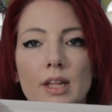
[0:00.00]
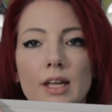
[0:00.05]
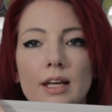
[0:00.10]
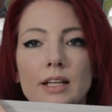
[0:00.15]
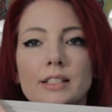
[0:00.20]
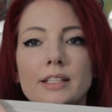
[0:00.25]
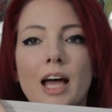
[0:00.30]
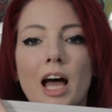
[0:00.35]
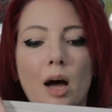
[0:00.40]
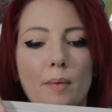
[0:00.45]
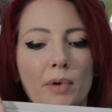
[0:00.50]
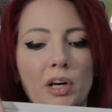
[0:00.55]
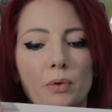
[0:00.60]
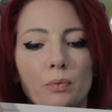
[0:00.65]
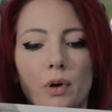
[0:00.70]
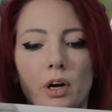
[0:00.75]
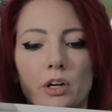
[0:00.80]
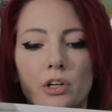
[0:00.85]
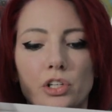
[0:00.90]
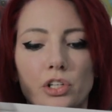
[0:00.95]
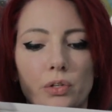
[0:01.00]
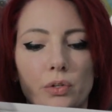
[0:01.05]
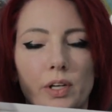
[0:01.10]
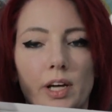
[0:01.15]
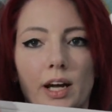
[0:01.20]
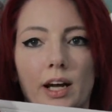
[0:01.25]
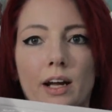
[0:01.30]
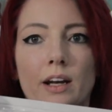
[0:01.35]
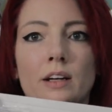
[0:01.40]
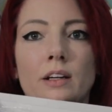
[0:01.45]
is how many runners you
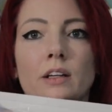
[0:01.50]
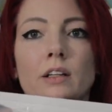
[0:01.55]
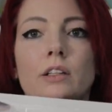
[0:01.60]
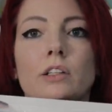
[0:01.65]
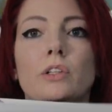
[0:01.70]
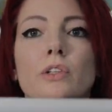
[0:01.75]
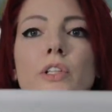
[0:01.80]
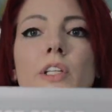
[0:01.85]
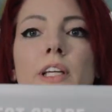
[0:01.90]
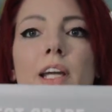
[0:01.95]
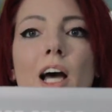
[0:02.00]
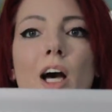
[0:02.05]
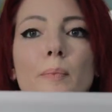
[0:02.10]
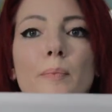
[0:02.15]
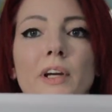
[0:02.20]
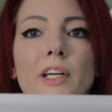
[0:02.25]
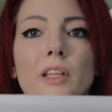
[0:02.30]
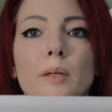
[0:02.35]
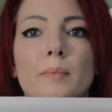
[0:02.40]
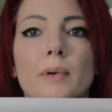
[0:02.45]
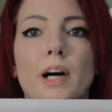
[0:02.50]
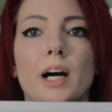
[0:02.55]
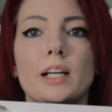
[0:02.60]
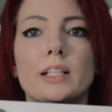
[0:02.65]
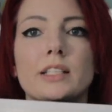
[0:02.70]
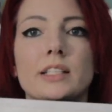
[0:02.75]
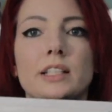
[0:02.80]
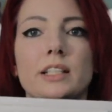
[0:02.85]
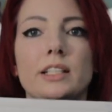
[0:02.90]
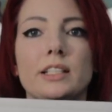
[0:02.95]
get. You see how big the
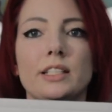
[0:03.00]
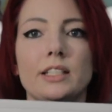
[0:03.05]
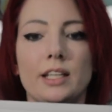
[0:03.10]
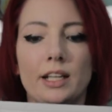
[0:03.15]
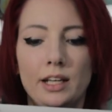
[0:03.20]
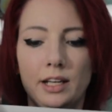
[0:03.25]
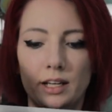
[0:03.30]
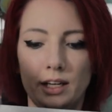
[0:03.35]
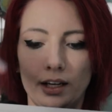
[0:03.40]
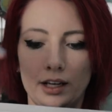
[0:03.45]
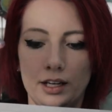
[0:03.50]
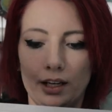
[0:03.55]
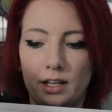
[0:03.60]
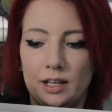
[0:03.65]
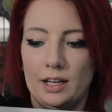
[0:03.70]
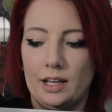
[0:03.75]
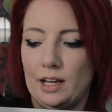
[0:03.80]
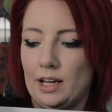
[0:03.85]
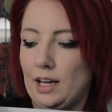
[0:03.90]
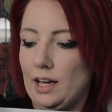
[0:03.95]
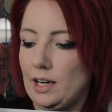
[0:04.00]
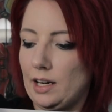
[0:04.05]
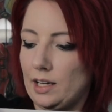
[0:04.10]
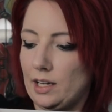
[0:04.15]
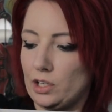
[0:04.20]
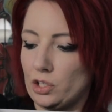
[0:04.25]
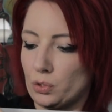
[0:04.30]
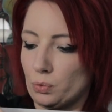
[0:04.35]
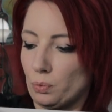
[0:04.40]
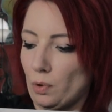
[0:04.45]
box is? It
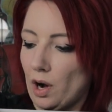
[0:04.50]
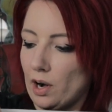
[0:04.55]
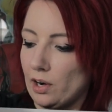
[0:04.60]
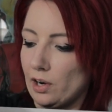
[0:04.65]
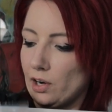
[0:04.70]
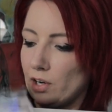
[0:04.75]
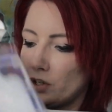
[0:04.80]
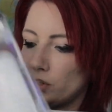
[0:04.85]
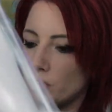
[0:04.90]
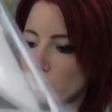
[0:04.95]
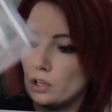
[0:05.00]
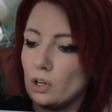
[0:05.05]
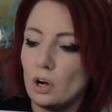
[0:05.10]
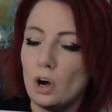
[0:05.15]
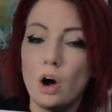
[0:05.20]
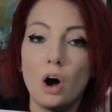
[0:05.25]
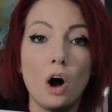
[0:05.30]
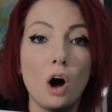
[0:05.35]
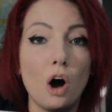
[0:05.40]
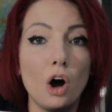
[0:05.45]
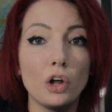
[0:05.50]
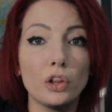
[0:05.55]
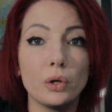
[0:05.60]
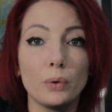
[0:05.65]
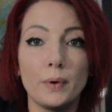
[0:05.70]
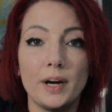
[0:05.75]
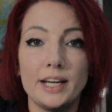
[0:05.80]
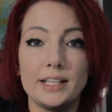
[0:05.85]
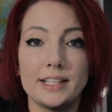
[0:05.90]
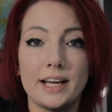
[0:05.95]
is runners all the
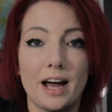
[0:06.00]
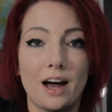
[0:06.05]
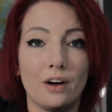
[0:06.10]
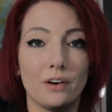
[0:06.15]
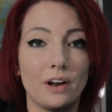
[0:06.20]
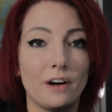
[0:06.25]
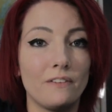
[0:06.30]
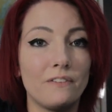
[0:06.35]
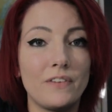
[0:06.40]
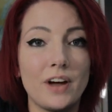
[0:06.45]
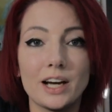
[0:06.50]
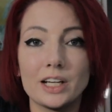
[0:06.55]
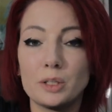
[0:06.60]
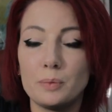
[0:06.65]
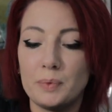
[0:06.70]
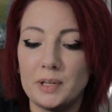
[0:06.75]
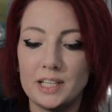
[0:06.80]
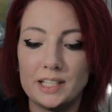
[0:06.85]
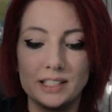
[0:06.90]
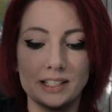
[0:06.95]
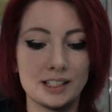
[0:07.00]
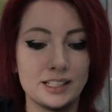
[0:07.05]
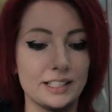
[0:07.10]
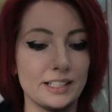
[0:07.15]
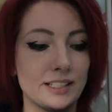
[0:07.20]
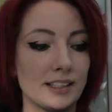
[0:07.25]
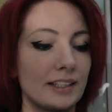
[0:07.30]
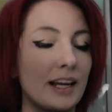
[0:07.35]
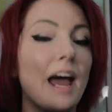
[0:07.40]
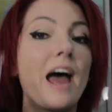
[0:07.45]
way down, effect
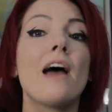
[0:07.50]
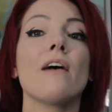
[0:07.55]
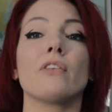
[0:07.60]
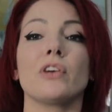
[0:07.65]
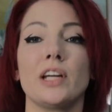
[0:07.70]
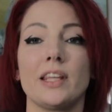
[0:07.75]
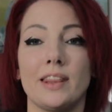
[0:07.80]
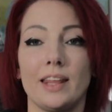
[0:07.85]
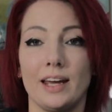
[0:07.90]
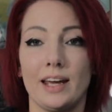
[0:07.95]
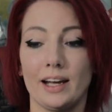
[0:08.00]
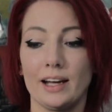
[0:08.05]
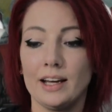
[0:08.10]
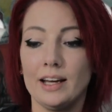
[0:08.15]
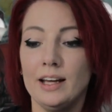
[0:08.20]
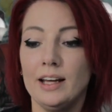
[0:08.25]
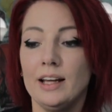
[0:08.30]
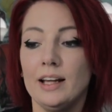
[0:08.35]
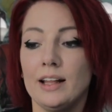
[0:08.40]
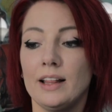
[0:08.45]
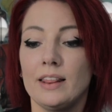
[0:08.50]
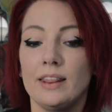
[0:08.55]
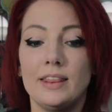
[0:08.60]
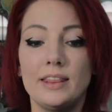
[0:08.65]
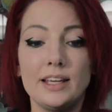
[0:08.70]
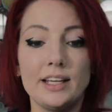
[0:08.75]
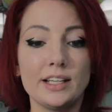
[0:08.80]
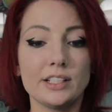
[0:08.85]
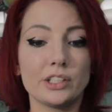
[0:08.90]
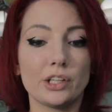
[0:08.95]
pieces, everything.
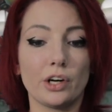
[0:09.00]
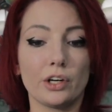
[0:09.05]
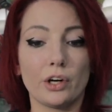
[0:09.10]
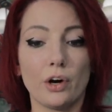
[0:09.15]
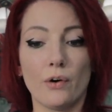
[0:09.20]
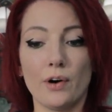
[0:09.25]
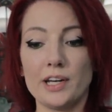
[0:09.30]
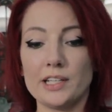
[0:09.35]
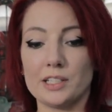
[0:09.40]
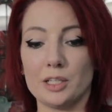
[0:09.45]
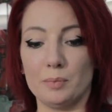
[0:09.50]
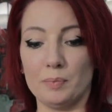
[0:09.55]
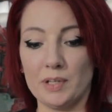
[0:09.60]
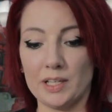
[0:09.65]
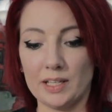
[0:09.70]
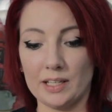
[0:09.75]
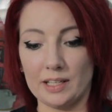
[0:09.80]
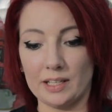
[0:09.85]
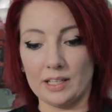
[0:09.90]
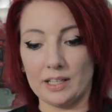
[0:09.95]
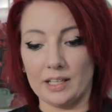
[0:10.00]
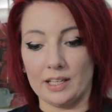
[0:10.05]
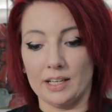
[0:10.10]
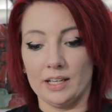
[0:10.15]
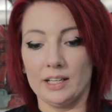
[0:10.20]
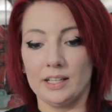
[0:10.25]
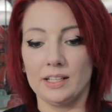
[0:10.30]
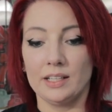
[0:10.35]
These are gonna be